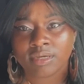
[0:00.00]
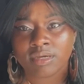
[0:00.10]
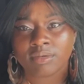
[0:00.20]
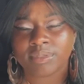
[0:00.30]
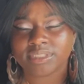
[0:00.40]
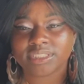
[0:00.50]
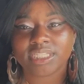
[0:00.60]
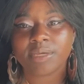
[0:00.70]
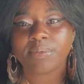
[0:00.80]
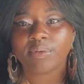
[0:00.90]
But just
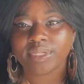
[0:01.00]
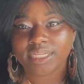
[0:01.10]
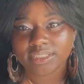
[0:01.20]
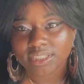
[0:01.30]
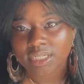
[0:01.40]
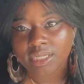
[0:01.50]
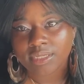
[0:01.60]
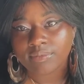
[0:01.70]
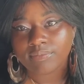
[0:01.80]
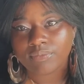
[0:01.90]
keep your lens
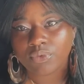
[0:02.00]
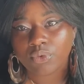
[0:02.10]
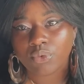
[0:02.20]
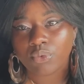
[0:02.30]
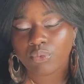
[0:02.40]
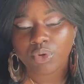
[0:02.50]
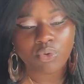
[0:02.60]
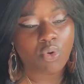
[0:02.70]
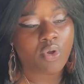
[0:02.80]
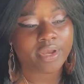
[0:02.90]
clean.
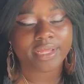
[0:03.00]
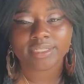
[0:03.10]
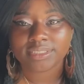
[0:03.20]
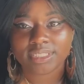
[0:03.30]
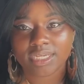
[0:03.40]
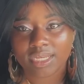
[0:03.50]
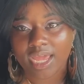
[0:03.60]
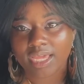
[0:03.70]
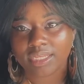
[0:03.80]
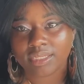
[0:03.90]
Record in
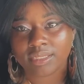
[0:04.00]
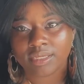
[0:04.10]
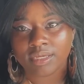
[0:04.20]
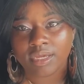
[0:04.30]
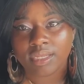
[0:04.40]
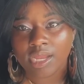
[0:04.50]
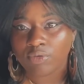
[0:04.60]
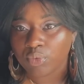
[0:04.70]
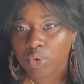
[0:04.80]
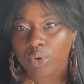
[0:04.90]
1080. Never
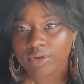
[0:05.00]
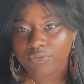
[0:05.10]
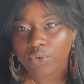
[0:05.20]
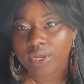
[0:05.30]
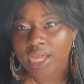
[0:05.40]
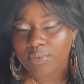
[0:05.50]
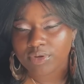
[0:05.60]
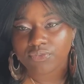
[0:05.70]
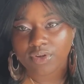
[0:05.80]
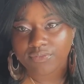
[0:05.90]
record in 4K with
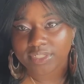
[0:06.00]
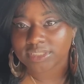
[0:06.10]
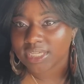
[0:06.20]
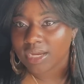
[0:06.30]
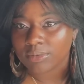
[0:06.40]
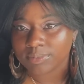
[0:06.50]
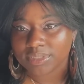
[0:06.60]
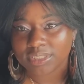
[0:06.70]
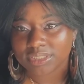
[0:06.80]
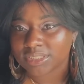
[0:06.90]
the front facing camera
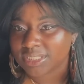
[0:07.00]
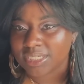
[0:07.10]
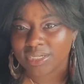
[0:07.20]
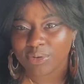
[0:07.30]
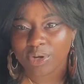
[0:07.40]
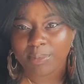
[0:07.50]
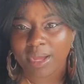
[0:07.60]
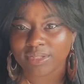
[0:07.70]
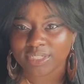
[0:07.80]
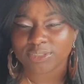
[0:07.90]
because it don't come
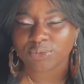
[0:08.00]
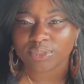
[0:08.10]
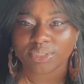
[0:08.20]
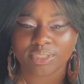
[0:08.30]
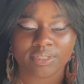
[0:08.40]
out looking too good.